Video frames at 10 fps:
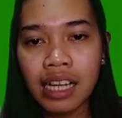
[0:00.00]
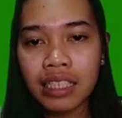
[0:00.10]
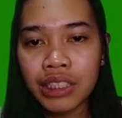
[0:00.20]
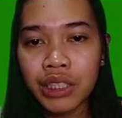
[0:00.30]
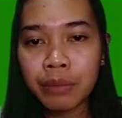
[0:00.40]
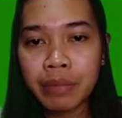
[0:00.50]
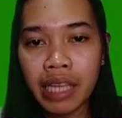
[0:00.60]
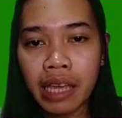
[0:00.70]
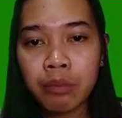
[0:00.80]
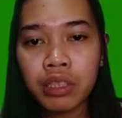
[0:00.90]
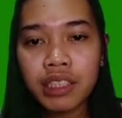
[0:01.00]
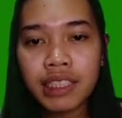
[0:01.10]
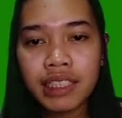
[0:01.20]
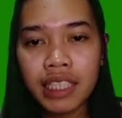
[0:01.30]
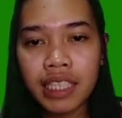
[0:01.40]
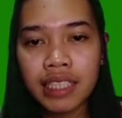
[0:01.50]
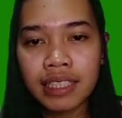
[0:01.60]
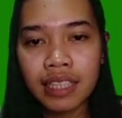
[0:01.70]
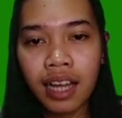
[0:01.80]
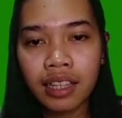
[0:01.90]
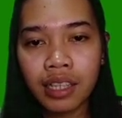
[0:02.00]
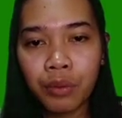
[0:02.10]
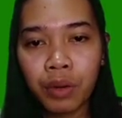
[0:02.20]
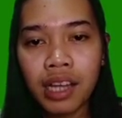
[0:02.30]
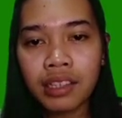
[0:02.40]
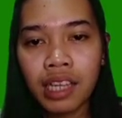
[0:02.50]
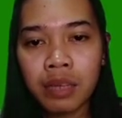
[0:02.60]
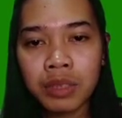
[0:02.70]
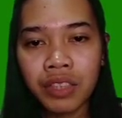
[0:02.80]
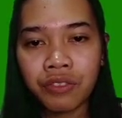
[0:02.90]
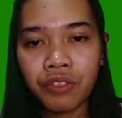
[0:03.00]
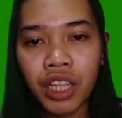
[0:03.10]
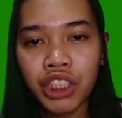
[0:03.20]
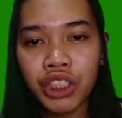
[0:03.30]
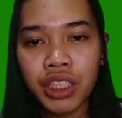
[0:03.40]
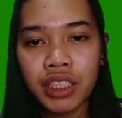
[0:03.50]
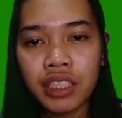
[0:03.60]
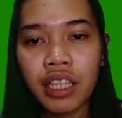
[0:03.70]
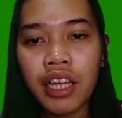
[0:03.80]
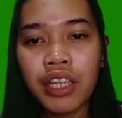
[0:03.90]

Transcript: as you'll be able to see exactly what types of questions